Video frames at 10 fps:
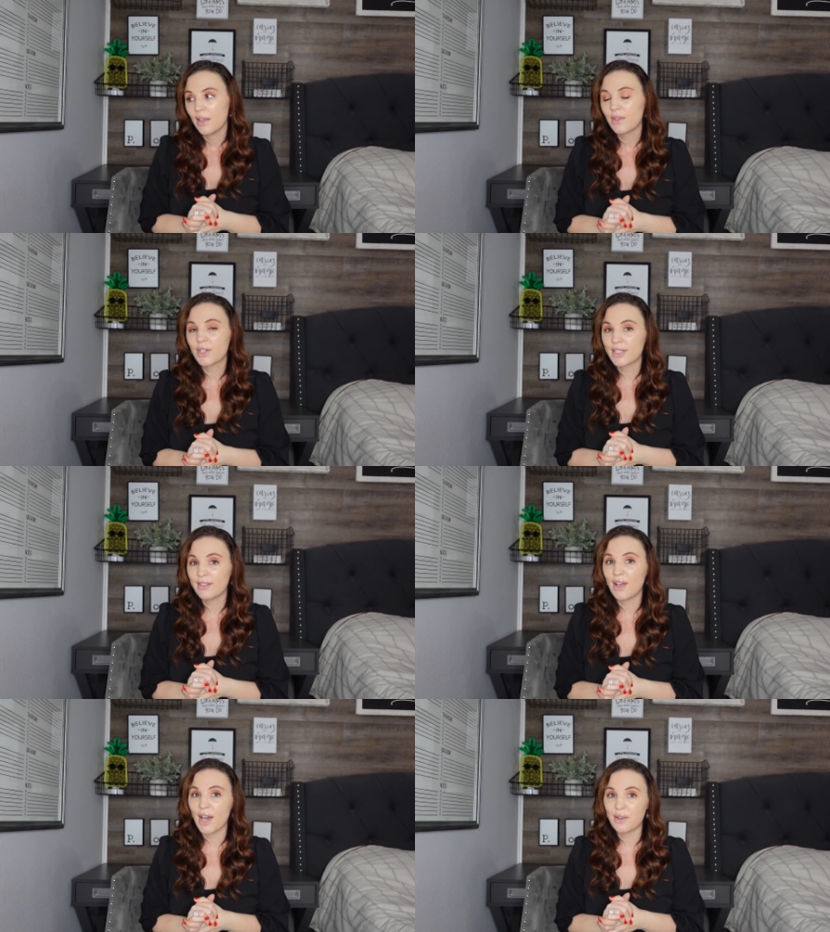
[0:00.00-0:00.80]
there's a
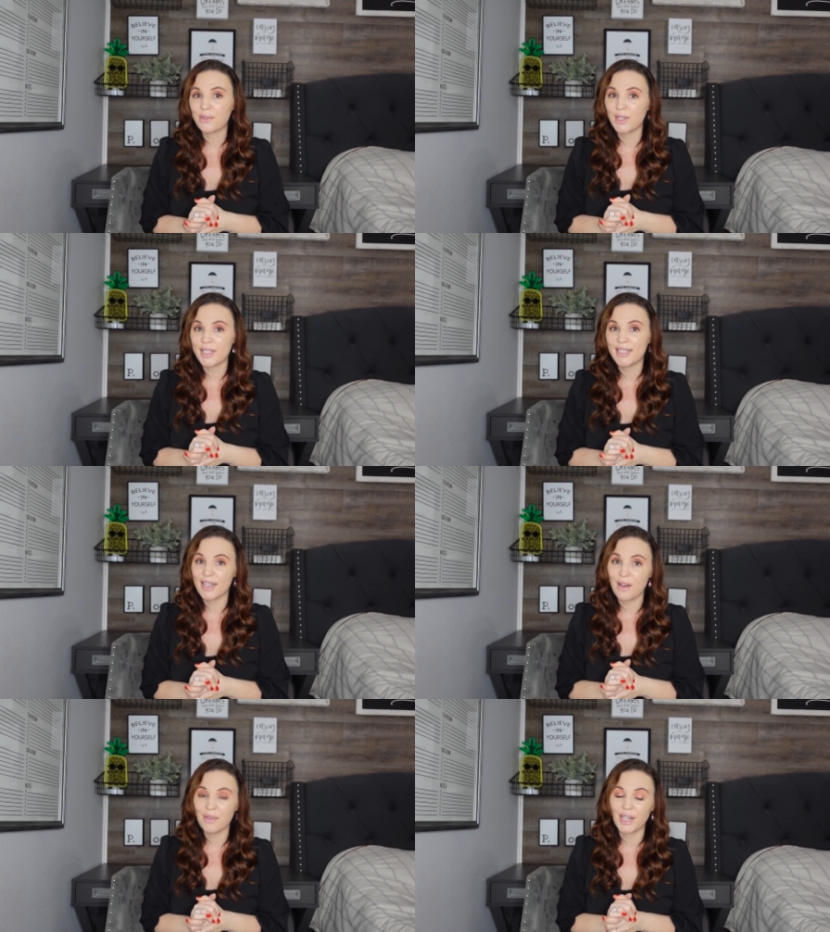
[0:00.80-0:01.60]
lot of good
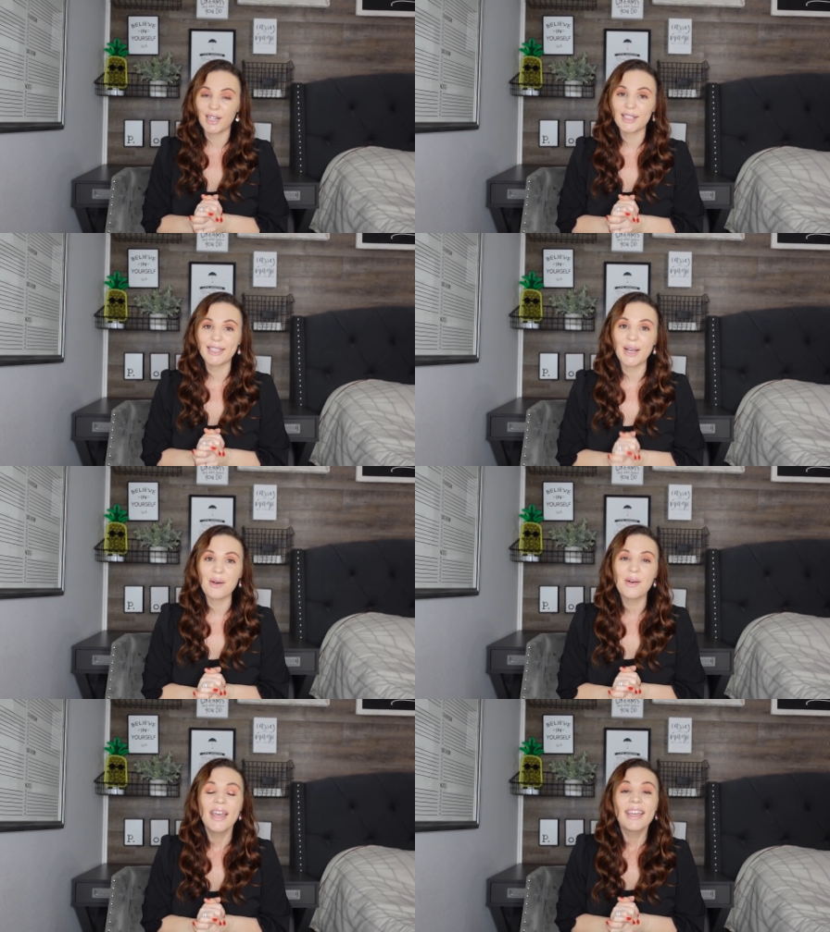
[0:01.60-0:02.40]
stuff here.
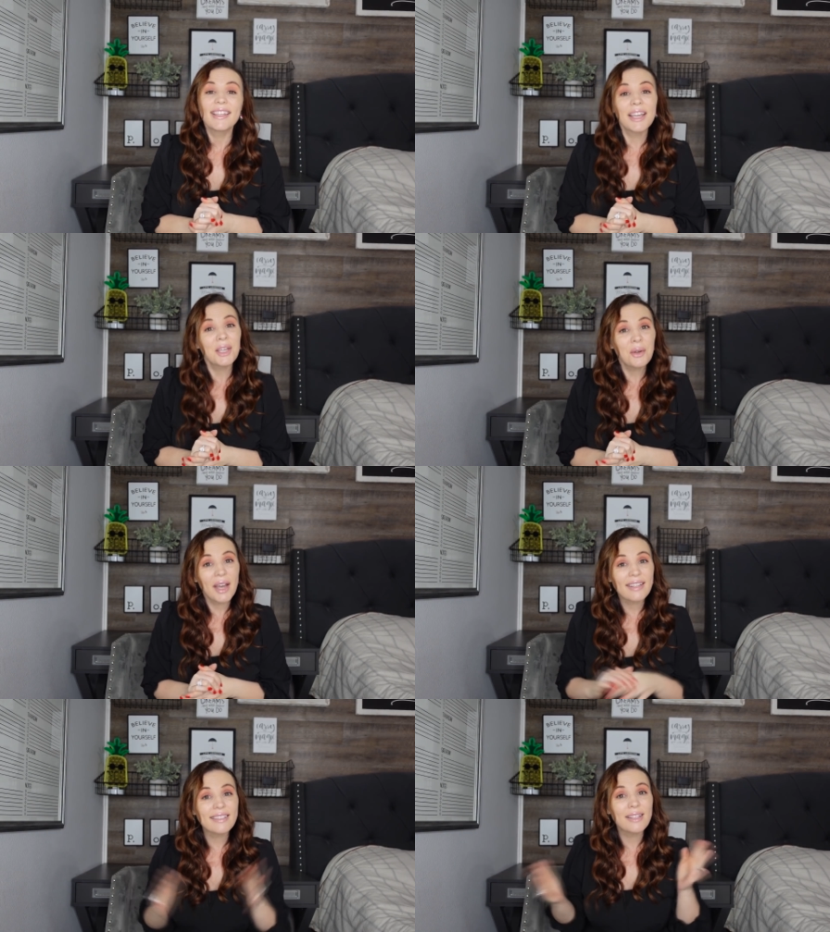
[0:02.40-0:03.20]
So thank you
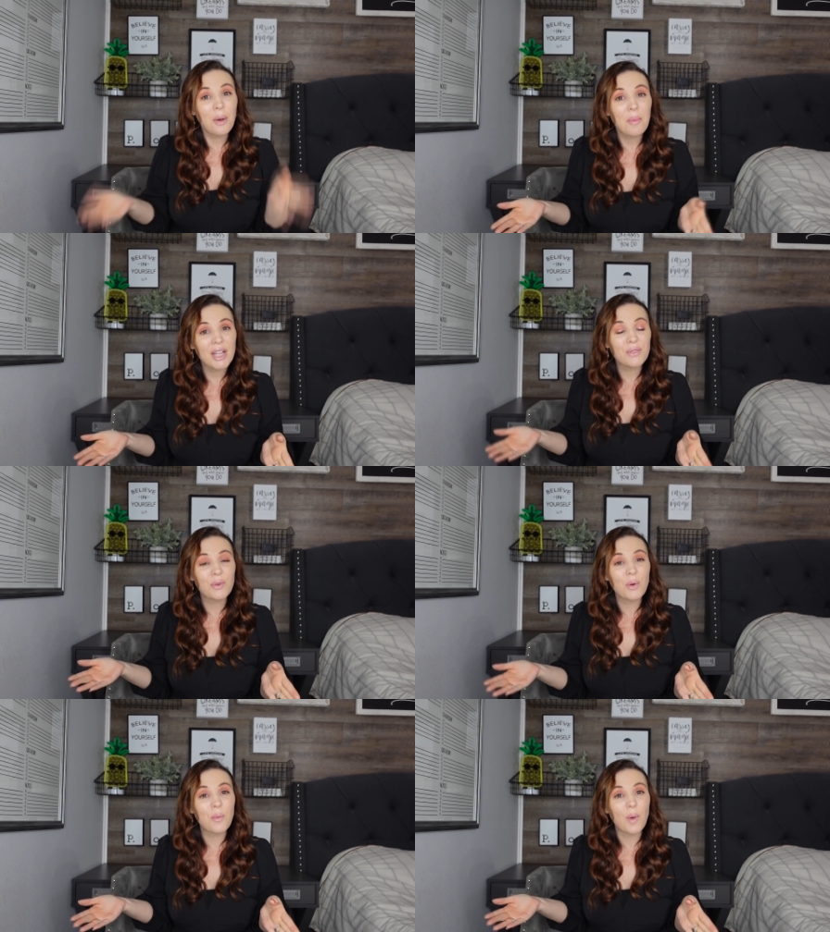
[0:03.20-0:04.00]
guys so much
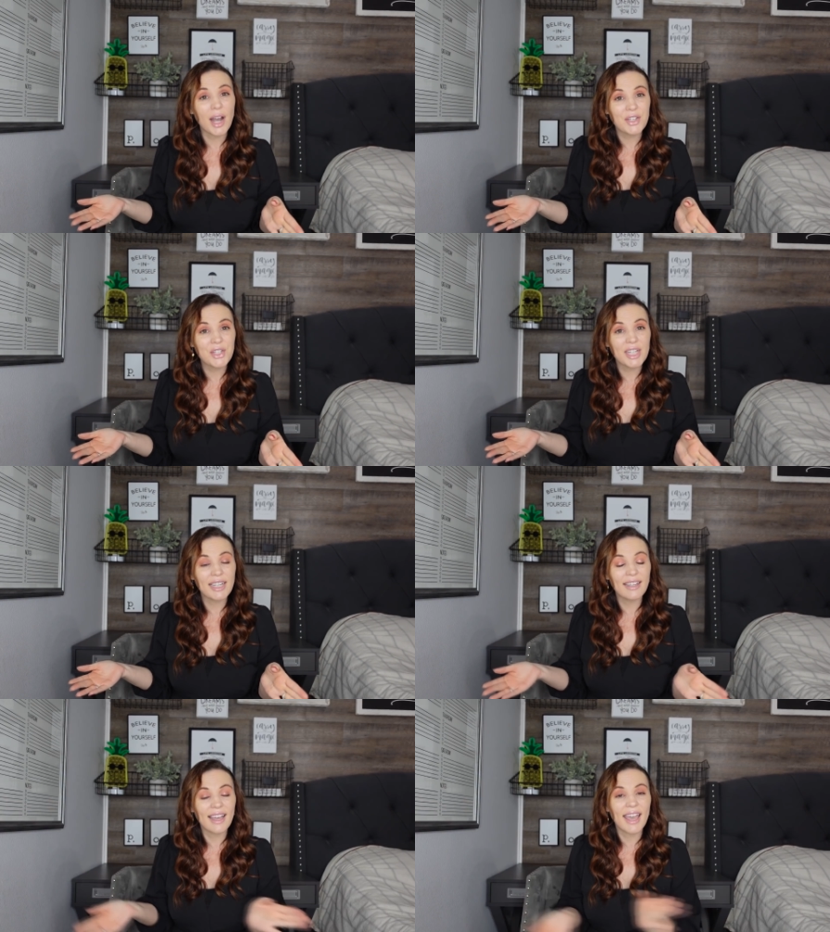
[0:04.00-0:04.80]
for
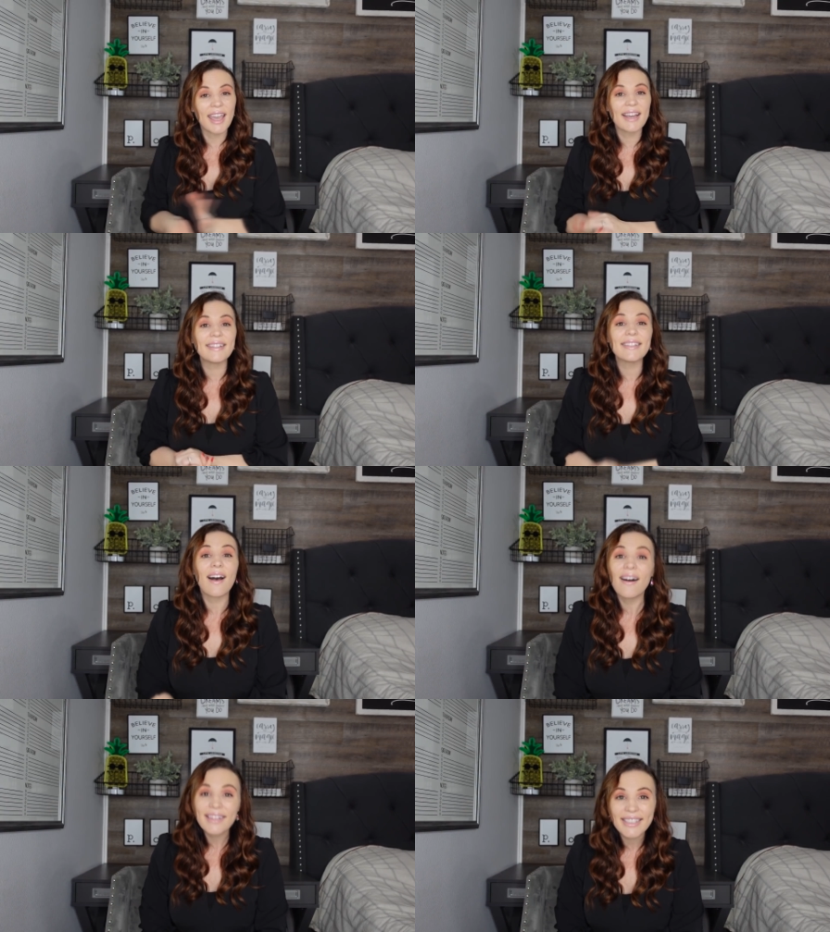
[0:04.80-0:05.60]
watching, and
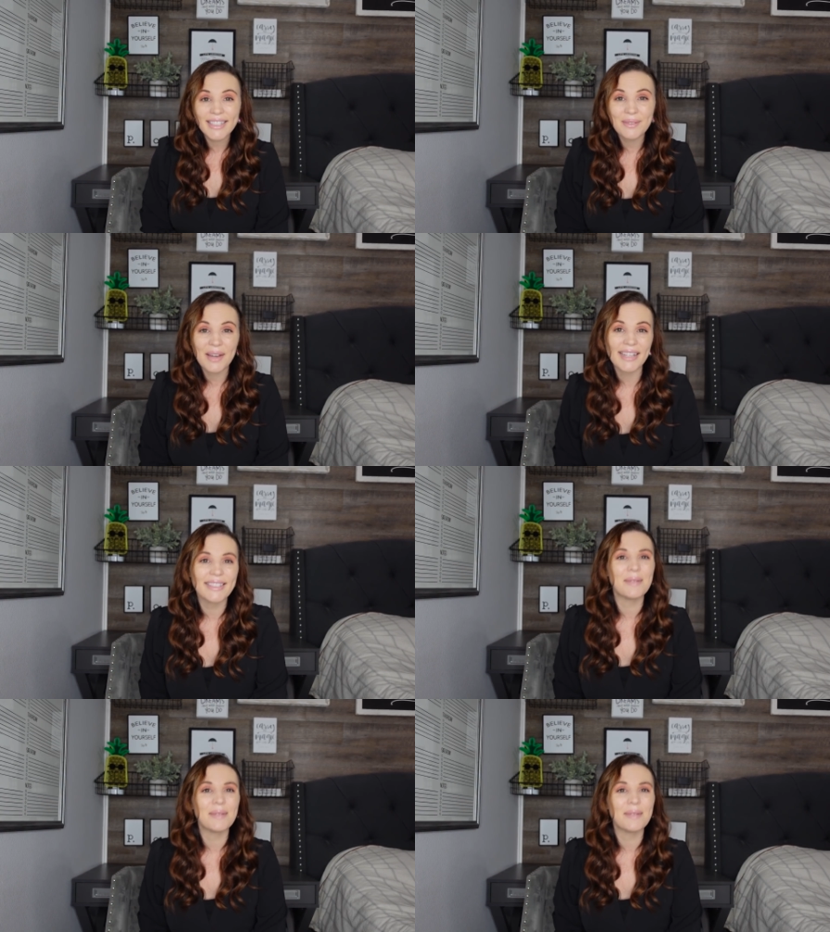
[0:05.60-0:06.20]
I'll see you guys